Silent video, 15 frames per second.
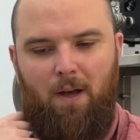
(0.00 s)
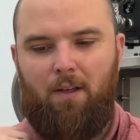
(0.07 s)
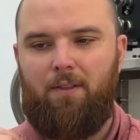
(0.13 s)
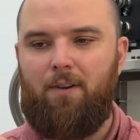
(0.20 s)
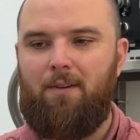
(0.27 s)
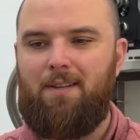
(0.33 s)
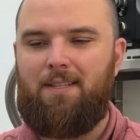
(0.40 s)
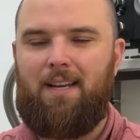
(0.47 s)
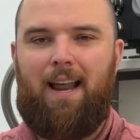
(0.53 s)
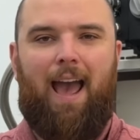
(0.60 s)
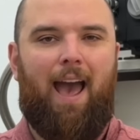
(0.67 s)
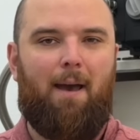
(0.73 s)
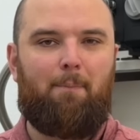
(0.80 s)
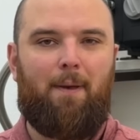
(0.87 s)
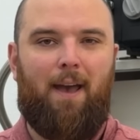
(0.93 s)
there is an
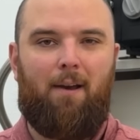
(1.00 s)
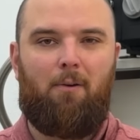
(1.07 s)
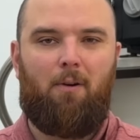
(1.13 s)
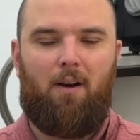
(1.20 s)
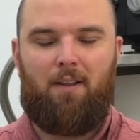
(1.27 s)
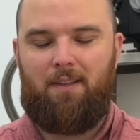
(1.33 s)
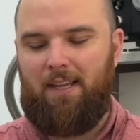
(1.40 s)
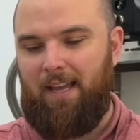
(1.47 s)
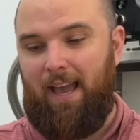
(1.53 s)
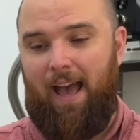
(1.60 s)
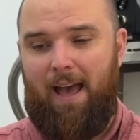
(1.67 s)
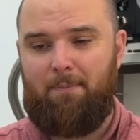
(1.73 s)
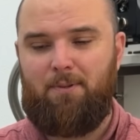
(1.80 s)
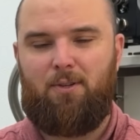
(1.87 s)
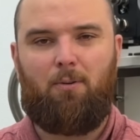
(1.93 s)
app out on the
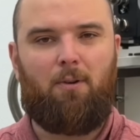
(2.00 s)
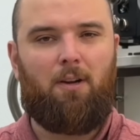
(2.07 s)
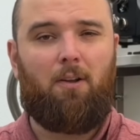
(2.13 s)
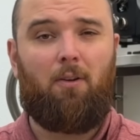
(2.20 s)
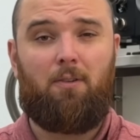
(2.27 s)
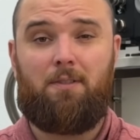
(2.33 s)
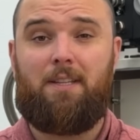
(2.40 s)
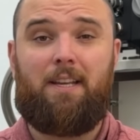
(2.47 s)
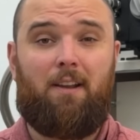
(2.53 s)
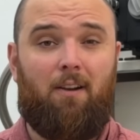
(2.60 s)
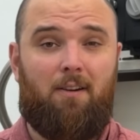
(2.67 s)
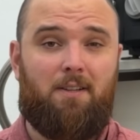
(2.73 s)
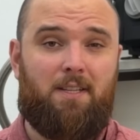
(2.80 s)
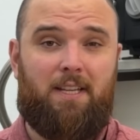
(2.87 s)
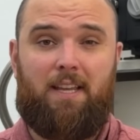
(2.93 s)
App Store called
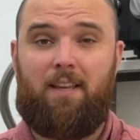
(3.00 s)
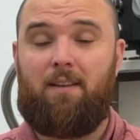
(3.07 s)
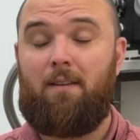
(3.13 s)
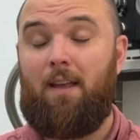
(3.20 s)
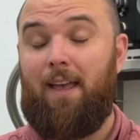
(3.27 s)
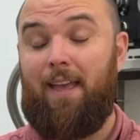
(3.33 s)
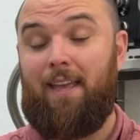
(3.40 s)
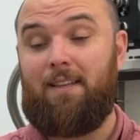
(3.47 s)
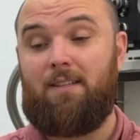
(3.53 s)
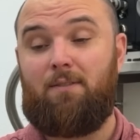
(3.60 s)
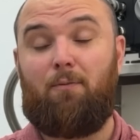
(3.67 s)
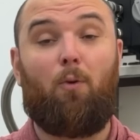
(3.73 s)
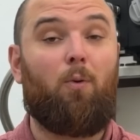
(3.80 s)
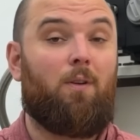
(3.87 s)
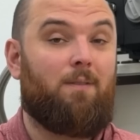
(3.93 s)
DRC. It's
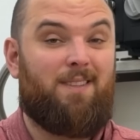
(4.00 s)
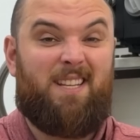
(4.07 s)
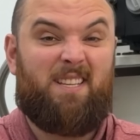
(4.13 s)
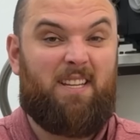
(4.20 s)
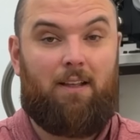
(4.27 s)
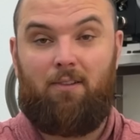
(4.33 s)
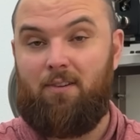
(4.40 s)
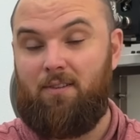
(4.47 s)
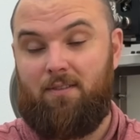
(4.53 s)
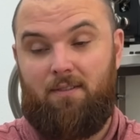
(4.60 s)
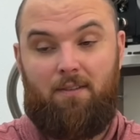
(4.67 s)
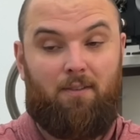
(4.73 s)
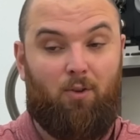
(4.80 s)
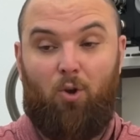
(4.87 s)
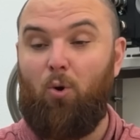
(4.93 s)
for detailers,
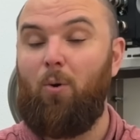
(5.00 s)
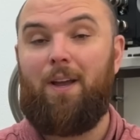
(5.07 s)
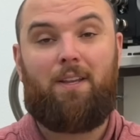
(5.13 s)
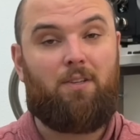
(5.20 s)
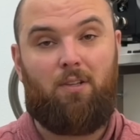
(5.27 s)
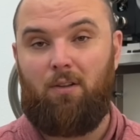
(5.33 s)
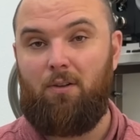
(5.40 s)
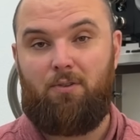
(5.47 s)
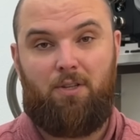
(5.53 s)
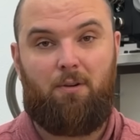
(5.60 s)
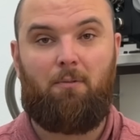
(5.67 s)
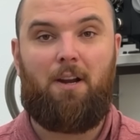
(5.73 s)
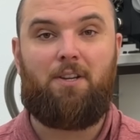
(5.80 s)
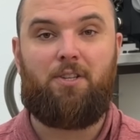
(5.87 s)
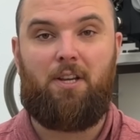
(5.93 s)
the quick dilution
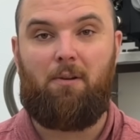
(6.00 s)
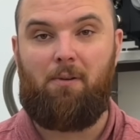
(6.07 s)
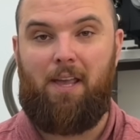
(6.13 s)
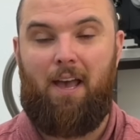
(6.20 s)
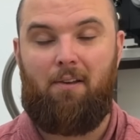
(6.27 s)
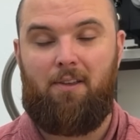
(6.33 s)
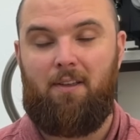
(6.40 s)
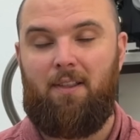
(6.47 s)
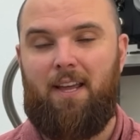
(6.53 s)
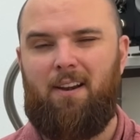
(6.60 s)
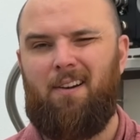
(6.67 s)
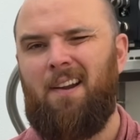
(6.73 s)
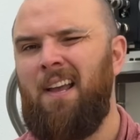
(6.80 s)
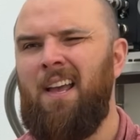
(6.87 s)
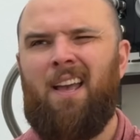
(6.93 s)
ratio
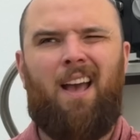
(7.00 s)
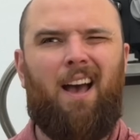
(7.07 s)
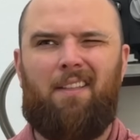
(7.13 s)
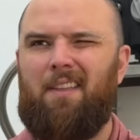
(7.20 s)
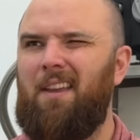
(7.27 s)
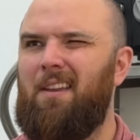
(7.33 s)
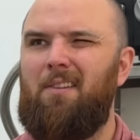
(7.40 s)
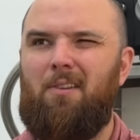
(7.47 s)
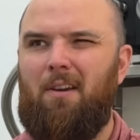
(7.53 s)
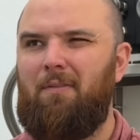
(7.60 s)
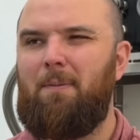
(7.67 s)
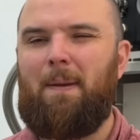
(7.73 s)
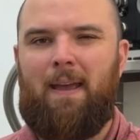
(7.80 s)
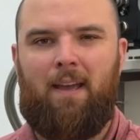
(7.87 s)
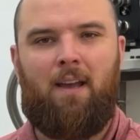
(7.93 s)
calculator. I think you do have
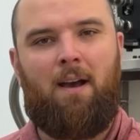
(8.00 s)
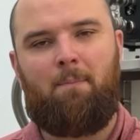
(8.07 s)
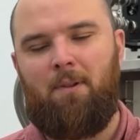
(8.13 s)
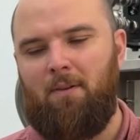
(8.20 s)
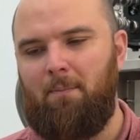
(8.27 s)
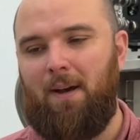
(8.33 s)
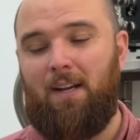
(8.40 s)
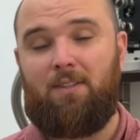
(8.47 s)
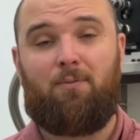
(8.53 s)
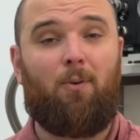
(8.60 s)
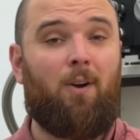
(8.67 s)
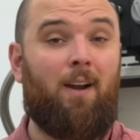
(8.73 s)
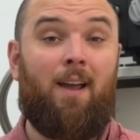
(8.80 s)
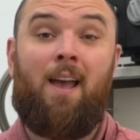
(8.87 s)
to pay a couple of bucks for it.